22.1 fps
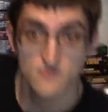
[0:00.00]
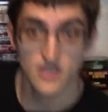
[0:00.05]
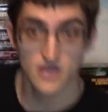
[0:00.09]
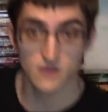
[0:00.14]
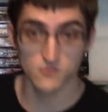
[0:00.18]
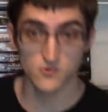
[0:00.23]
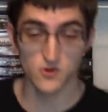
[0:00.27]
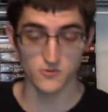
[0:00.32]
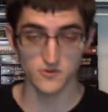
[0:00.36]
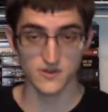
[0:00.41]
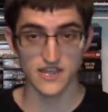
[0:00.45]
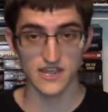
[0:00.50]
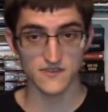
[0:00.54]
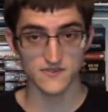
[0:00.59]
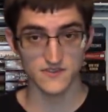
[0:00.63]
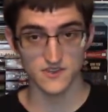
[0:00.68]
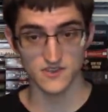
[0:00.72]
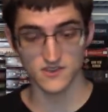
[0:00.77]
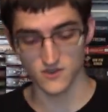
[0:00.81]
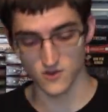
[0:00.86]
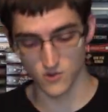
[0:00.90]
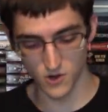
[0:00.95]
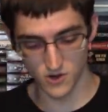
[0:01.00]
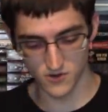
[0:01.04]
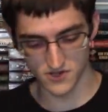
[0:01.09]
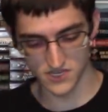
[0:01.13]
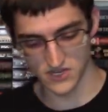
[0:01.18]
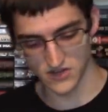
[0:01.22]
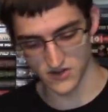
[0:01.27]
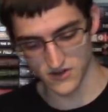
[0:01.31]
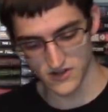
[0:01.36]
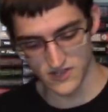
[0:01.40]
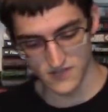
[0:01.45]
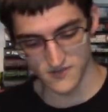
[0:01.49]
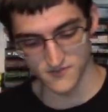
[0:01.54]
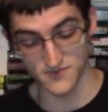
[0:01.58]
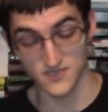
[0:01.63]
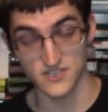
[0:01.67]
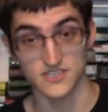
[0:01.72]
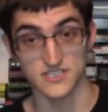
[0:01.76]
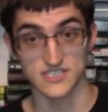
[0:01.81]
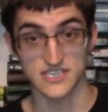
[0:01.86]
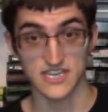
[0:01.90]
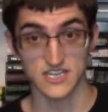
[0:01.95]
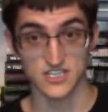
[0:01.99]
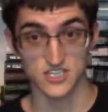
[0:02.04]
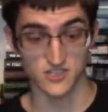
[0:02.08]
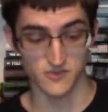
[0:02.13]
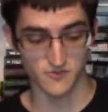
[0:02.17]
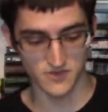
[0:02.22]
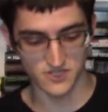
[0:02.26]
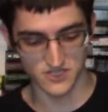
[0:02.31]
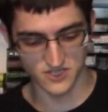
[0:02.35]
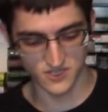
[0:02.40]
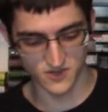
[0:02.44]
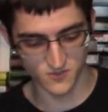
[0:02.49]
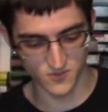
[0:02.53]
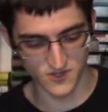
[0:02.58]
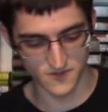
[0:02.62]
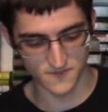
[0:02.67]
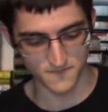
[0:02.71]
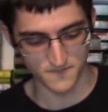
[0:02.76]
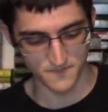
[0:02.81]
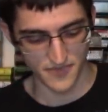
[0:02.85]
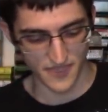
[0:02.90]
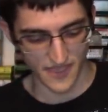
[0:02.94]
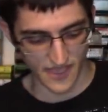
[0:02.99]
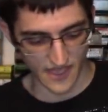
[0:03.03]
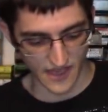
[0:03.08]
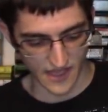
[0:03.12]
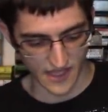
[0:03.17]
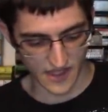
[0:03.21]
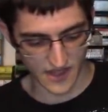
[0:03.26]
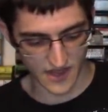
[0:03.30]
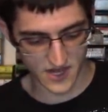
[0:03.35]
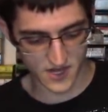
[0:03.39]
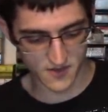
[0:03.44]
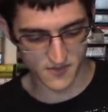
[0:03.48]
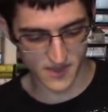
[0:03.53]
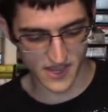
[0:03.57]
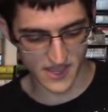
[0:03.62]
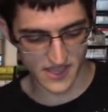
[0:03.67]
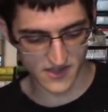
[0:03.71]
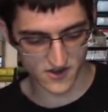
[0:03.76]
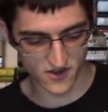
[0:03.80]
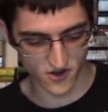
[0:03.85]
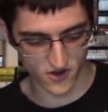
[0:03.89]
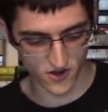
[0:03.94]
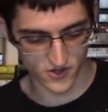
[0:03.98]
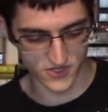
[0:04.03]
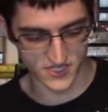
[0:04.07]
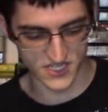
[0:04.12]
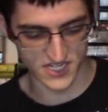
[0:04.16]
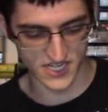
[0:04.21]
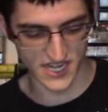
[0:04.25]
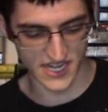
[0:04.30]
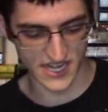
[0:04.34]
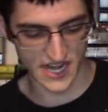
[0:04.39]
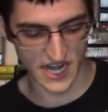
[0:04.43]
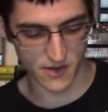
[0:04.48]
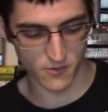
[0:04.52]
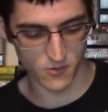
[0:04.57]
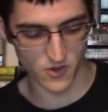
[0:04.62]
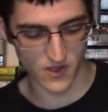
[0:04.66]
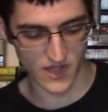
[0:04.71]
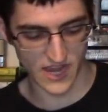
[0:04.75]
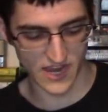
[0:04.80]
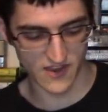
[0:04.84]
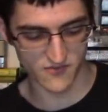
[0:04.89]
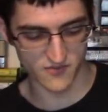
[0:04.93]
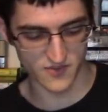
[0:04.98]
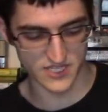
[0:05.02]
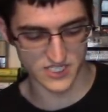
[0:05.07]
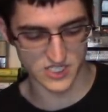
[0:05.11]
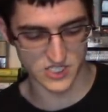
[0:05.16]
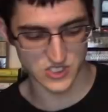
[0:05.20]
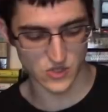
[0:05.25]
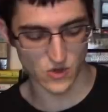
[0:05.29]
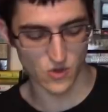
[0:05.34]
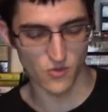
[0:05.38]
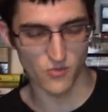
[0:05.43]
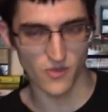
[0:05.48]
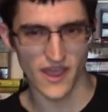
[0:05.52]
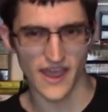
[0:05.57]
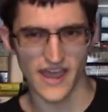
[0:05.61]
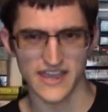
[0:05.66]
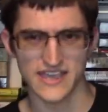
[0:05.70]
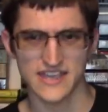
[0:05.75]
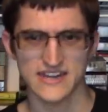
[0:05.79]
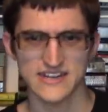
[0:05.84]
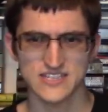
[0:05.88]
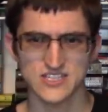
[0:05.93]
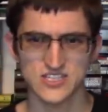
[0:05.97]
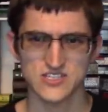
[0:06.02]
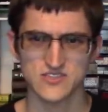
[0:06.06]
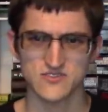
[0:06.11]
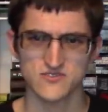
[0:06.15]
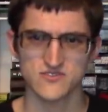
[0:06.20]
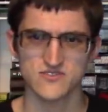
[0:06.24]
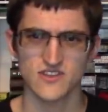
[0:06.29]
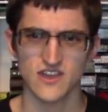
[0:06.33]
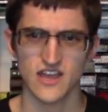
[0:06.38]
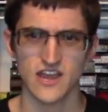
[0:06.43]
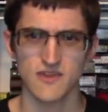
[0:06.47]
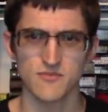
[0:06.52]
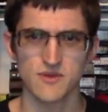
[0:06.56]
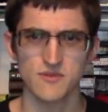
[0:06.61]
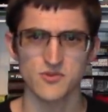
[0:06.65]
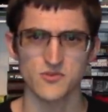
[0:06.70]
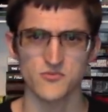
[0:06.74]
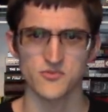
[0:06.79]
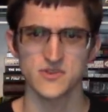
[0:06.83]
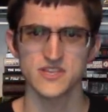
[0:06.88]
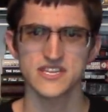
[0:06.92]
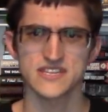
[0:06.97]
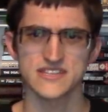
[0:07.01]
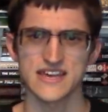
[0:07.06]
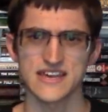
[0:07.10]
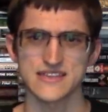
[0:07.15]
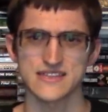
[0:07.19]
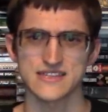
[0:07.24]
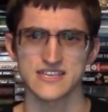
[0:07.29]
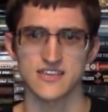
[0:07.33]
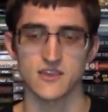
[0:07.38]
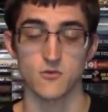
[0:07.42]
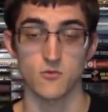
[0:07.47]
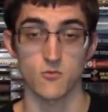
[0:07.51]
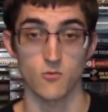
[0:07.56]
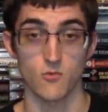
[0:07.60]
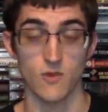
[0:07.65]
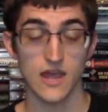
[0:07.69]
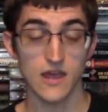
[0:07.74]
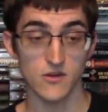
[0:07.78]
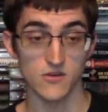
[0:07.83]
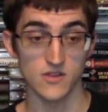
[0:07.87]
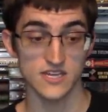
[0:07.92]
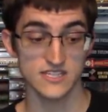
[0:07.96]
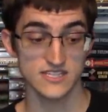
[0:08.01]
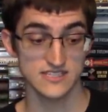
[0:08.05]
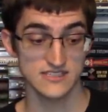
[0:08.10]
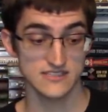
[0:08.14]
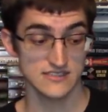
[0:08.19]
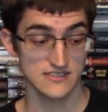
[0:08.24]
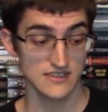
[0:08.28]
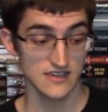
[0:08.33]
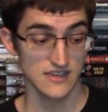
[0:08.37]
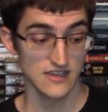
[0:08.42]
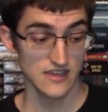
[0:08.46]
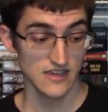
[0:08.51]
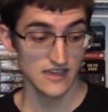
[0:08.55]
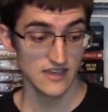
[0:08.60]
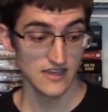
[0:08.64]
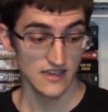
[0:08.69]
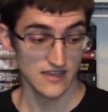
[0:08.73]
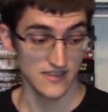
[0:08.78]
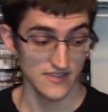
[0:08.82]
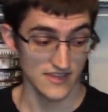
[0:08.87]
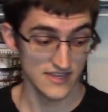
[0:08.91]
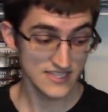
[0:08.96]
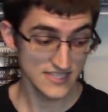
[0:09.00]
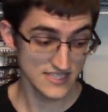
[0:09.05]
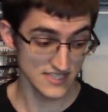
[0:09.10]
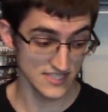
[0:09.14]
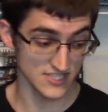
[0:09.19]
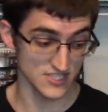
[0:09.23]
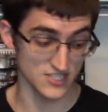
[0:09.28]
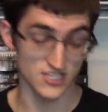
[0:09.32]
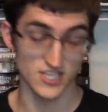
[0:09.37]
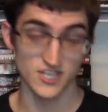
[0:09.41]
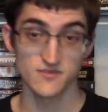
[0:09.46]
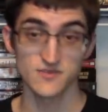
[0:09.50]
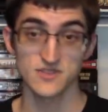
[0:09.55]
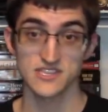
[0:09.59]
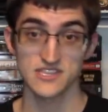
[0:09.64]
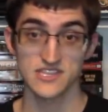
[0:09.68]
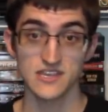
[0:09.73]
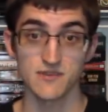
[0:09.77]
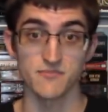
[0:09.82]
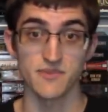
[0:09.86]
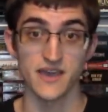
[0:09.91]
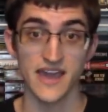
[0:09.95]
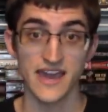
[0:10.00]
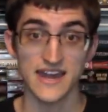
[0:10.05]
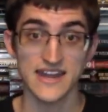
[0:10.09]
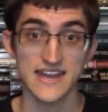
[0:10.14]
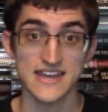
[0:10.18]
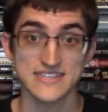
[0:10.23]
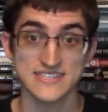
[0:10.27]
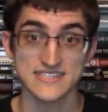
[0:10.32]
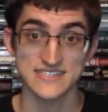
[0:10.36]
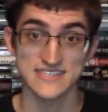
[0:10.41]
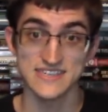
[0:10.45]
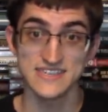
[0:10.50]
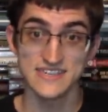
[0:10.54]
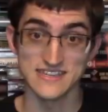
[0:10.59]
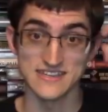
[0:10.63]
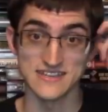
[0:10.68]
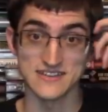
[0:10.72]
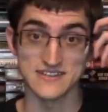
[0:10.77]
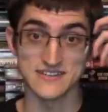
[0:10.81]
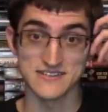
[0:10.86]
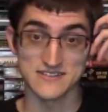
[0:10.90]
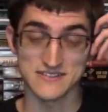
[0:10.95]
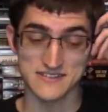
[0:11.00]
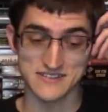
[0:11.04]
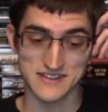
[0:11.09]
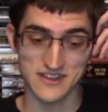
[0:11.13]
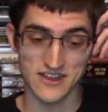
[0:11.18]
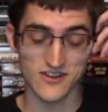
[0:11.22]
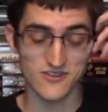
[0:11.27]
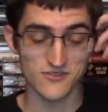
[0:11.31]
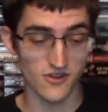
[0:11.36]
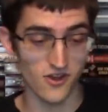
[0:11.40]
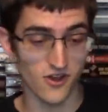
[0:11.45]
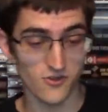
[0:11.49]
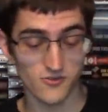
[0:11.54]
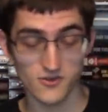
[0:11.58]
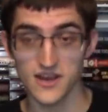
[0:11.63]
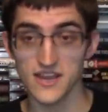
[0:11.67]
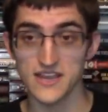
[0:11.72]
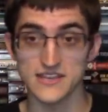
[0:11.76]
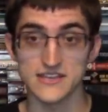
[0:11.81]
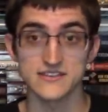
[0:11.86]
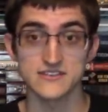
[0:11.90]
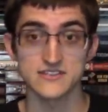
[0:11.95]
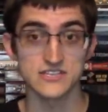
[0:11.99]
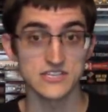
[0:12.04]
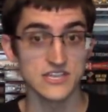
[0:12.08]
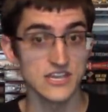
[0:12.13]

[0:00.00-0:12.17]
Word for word: wrote down the quote here because it's actually a really good one, "I am Anna Arden, and I will have my soul back." And I remember reading that and thinking, wow, that is legitimately a badass scene. All right.